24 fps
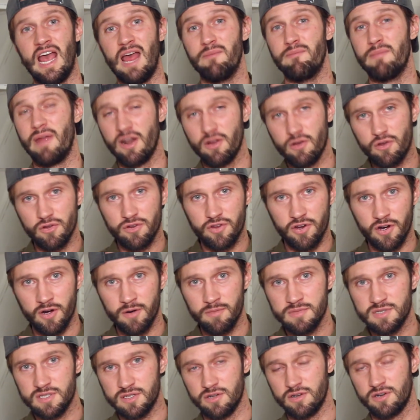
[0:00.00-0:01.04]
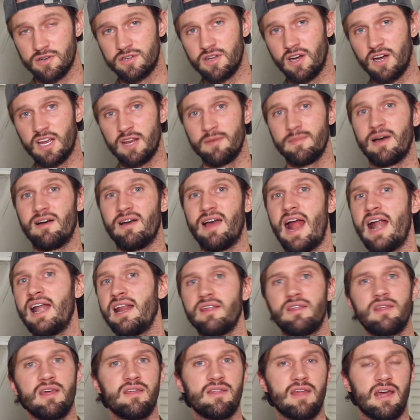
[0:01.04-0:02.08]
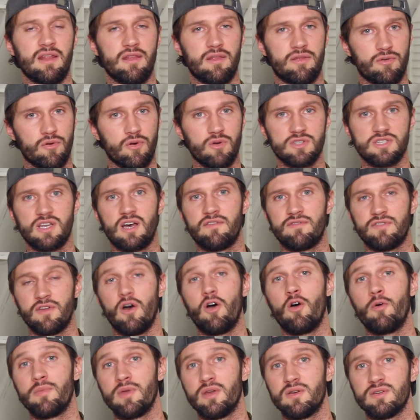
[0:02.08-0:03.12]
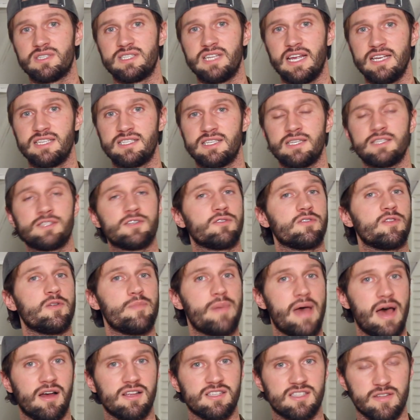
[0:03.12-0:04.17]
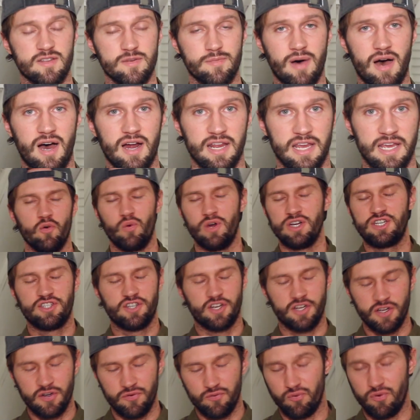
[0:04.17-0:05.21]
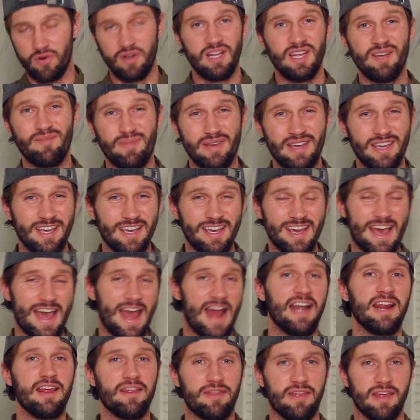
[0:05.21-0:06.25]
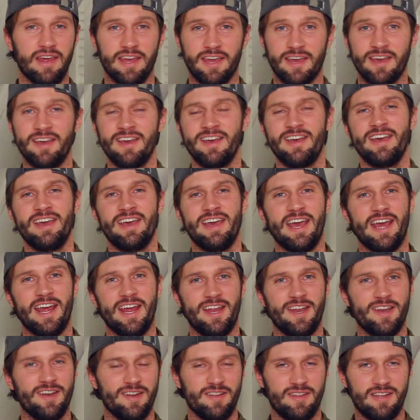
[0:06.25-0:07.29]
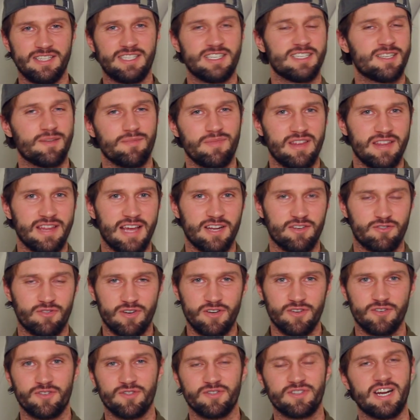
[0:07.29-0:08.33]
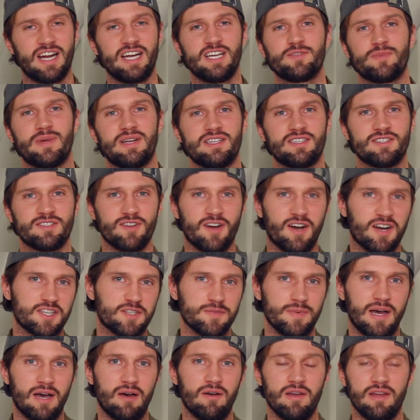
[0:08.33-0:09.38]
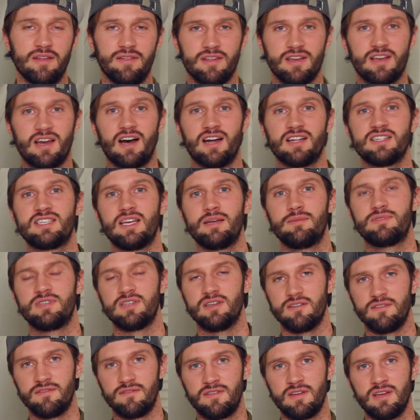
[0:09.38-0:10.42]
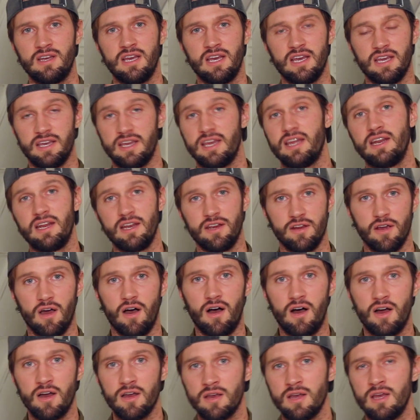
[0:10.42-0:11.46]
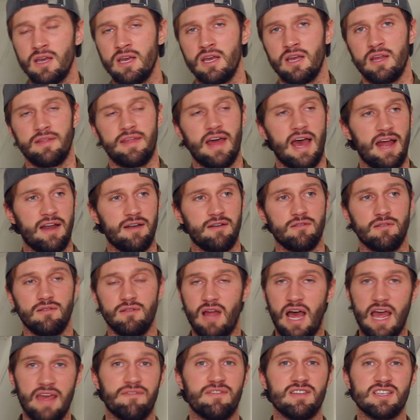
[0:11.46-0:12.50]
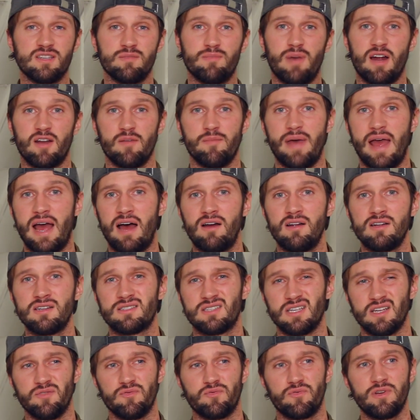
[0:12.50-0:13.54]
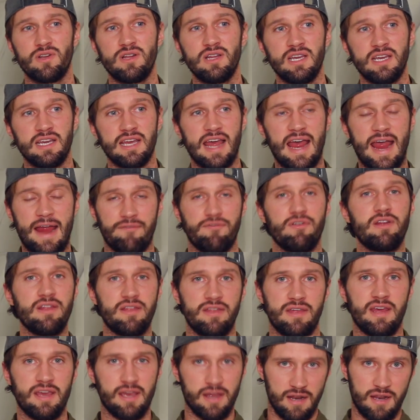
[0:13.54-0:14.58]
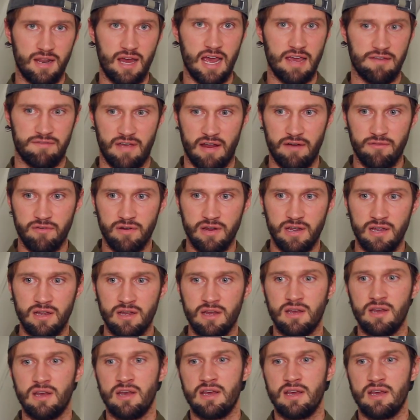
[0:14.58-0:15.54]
in medical terms, they're talking about anything that throws off the homeostasis or the balance of the body, which could really be anything. And this is something that traditional Chinese medicine talks about, and the concepts of yin and yang, that life is about a balance, and really everything in life, every